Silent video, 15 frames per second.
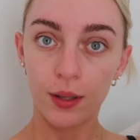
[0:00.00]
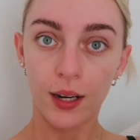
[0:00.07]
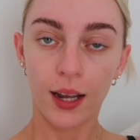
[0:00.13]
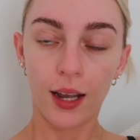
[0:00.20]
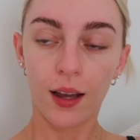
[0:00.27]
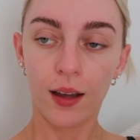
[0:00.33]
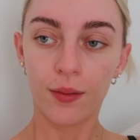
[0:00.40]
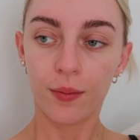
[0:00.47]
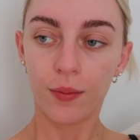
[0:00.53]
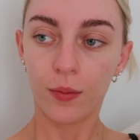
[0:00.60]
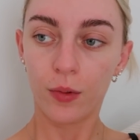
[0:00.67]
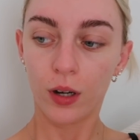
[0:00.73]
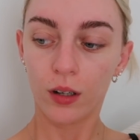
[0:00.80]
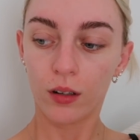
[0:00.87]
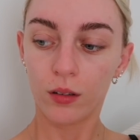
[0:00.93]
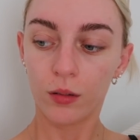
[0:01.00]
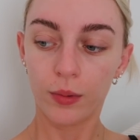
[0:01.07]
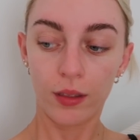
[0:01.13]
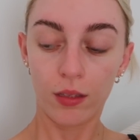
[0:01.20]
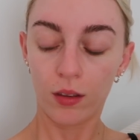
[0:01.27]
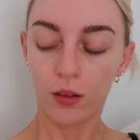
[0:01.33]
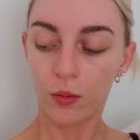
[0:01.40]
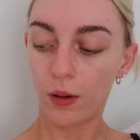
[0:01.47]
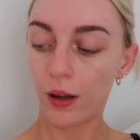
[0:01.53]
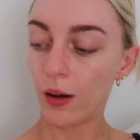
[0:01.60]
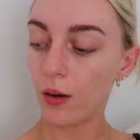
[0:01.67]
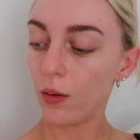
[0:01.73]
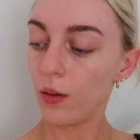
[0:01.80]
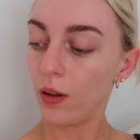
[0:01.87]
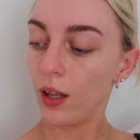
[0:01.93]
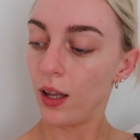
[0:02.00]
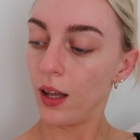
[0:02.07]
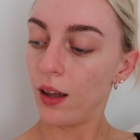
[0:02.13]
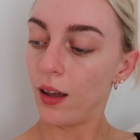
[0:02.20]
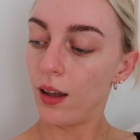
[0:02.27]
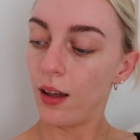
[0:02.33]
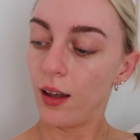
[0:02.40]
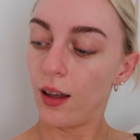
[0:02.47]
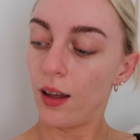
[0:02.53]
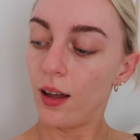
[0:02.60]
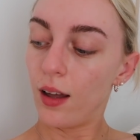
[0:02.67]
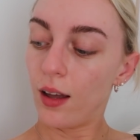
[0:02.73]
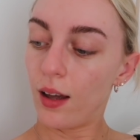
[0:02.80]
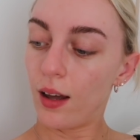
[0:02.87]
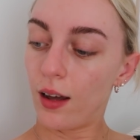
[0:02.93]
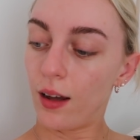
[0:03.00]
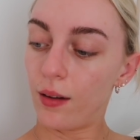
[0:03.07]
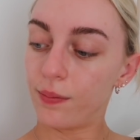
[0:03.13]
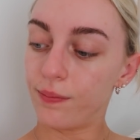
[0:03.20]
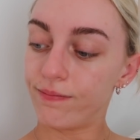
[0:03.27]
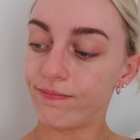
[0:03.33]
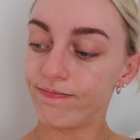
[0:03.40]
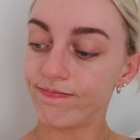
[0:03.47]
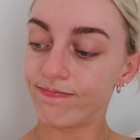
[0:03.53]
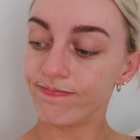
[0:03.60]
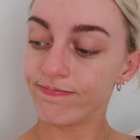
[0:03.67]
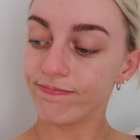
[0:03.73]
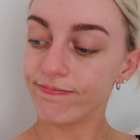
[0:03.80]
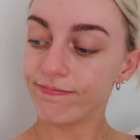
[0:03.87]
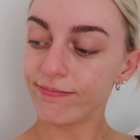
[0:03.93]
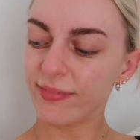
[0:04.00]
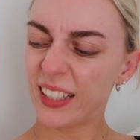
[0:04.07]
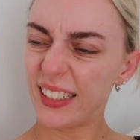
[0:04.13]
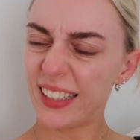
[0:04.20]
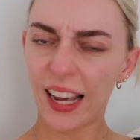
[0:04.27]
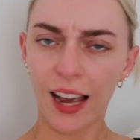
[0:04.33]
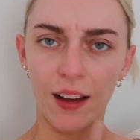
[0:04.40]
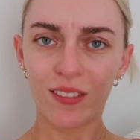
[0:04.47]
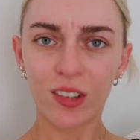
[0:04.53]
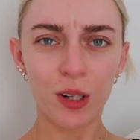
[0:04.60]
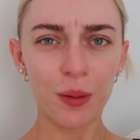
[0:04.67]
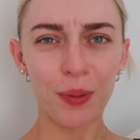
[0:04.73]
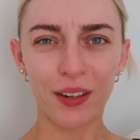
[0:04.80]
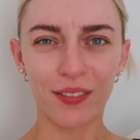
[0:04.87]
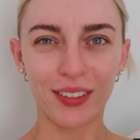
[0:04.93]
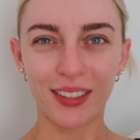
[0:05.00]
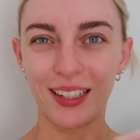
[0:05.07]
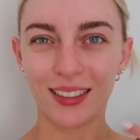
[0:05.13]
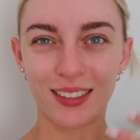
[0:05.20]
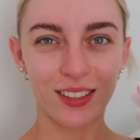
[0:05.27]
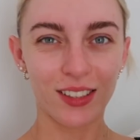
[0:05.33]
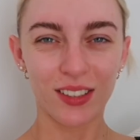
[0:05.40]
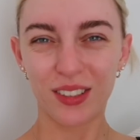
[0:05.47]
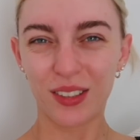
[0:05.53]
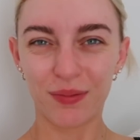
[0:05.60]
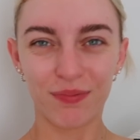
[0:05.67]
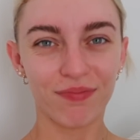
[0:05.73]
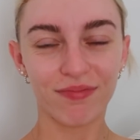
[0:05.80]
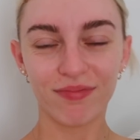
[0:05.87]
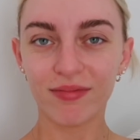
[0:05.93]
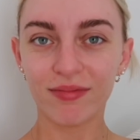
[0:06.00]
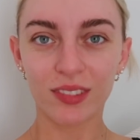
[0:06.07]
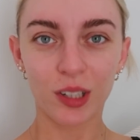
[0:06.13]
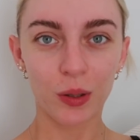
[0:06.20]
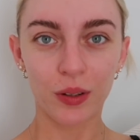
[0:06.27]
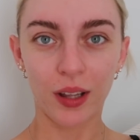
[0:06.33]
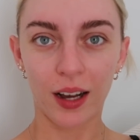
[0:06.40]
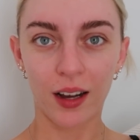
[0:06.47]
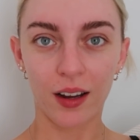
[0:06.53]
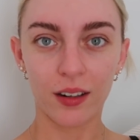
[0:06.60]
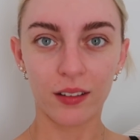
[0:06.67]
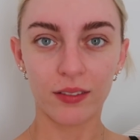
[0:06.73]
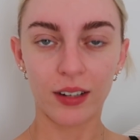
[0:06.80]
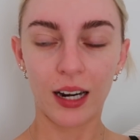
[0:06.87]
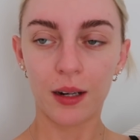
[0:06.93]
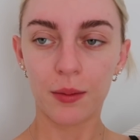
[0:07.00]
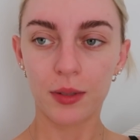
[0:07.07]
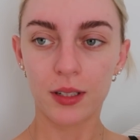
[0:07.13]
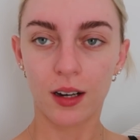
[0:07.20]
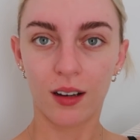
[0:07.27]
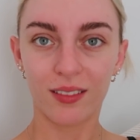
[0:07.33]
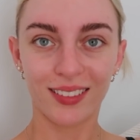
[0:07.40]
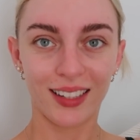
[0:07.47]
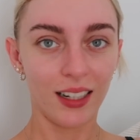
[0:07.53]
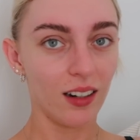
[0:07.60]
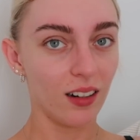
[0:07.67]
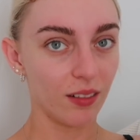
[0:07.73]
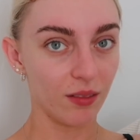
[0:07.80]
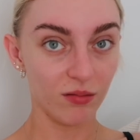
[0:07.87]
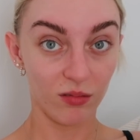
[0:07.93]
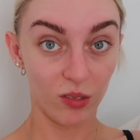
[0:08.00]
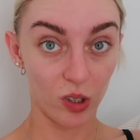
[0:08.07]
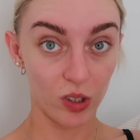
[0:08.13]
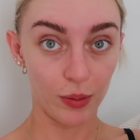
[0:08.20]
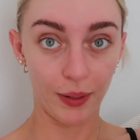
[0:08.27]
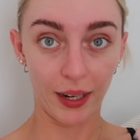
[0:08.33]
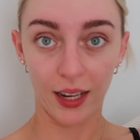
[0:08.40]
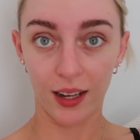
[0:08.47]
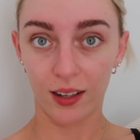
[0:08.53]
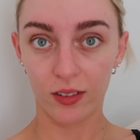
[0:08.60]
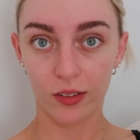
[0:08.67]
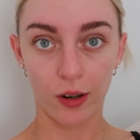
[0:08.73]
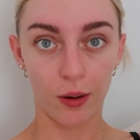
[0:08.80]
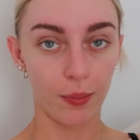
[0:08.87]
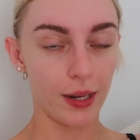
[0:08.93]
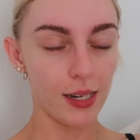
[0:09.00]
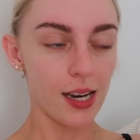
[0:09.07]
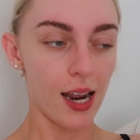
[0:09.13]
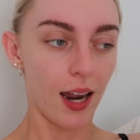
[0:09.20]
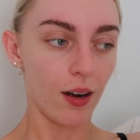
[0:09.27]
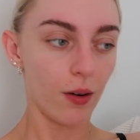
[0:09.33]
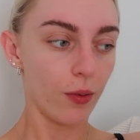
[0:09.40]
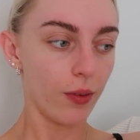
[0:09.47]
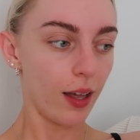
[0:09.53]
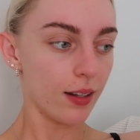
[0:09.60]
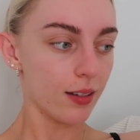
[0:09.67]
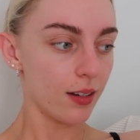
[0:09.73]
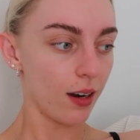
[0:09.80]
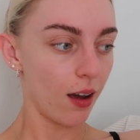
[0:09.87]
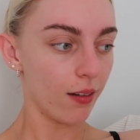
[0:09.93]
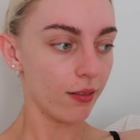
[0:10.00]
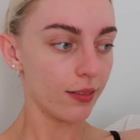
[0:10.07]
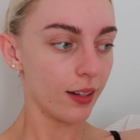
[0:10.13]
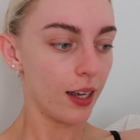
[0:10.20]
that I work with as well. Yeah, I've got a bit of a list, just all that kind of random stuff. I need to wash my hair, scrub my tan, all that stuff.